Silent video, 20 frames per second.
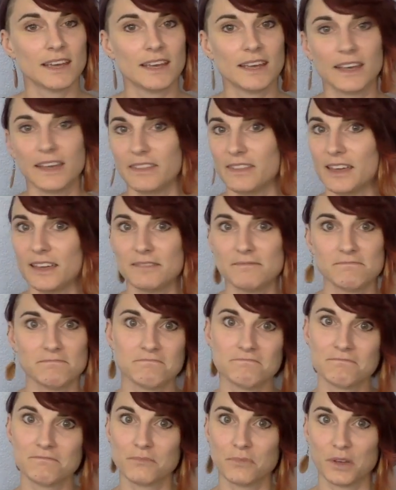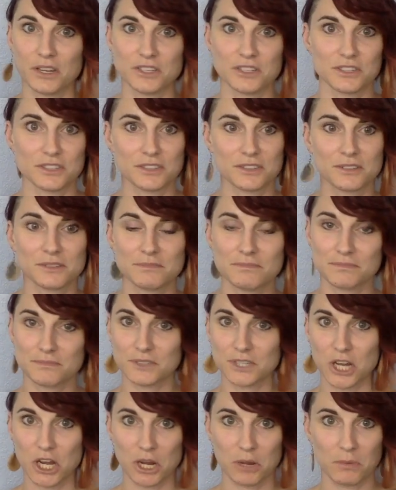and then we just
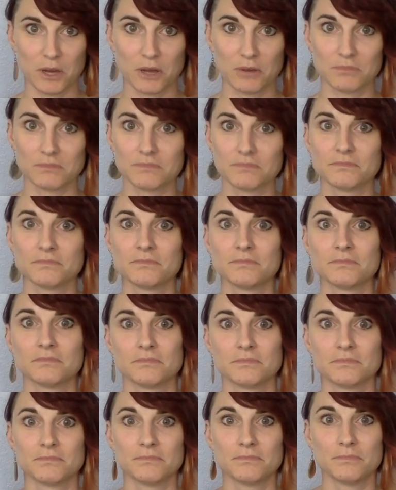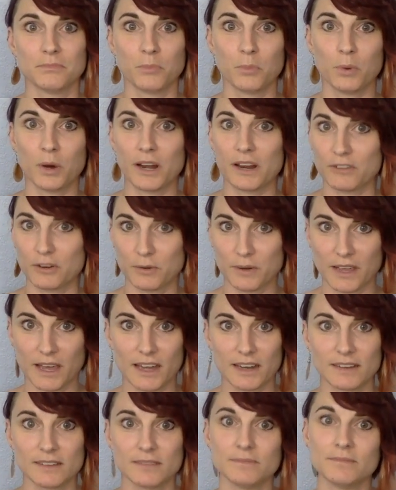talk about whatever we
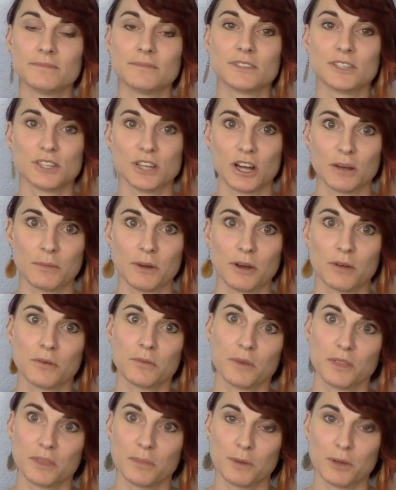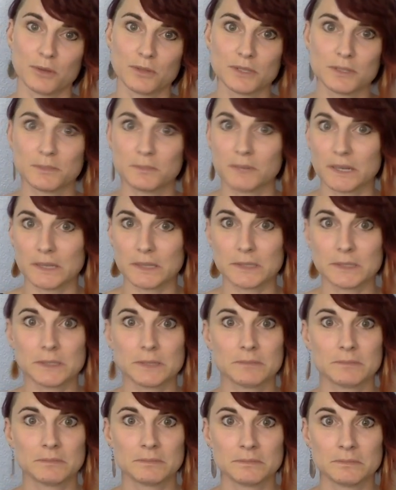had to talk about with the boats, because
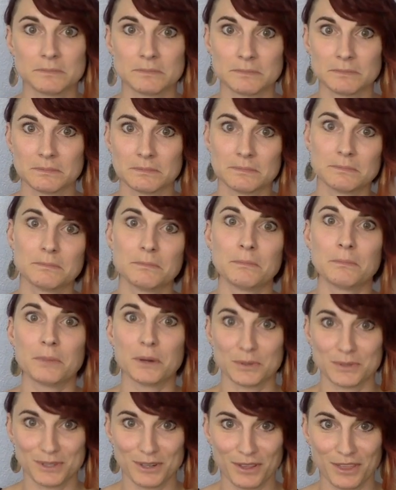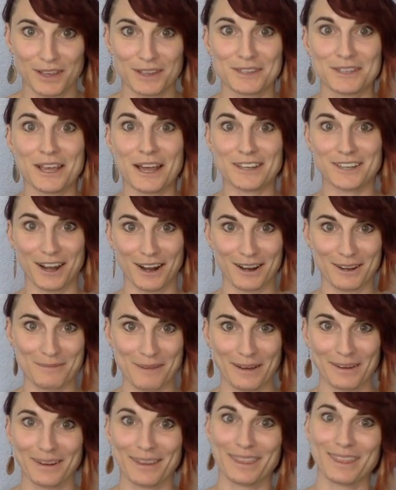boats are things I talk
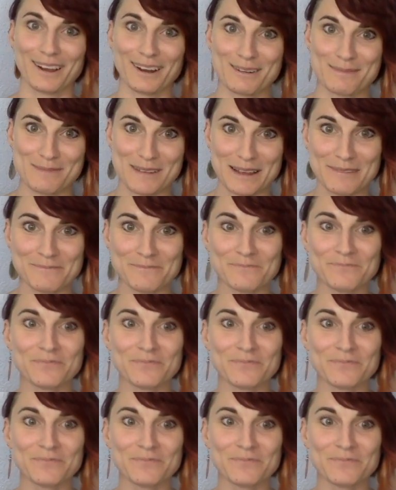about in therapy.